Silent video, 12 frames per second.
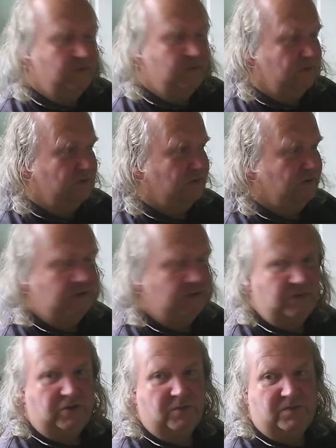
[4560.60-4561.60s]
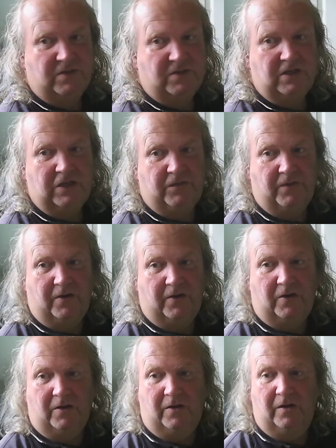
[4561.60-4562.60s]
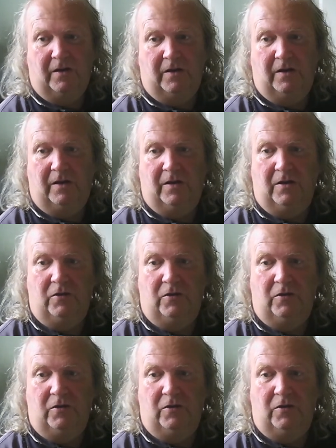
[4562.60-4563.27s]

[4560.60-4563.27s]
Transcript: if you do a YouTube search for uh,